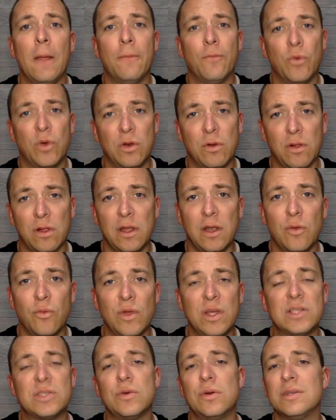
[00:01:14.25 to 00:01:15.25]
Window Cleaning
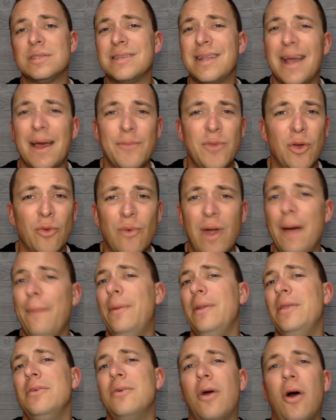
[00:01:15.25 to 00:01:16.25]
Resource, and I'm your rep,
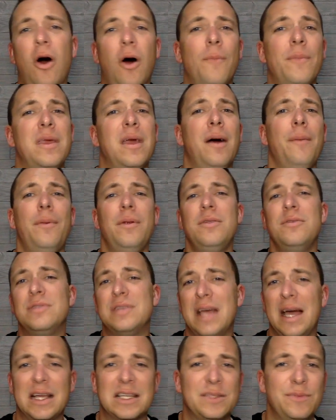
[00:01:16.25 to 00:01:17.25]
and you call me up and you
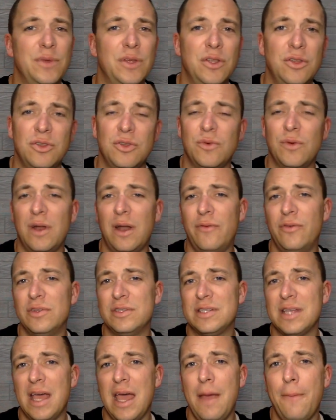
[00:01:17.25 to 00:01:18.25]
text me and you do whatever
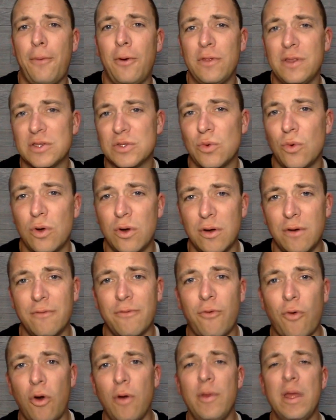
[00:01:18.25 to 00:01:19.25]
and say, hey, put this order in
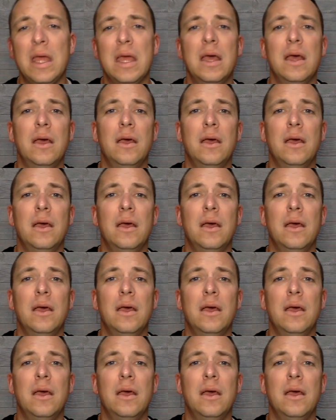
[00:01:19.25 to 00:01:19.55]
for me.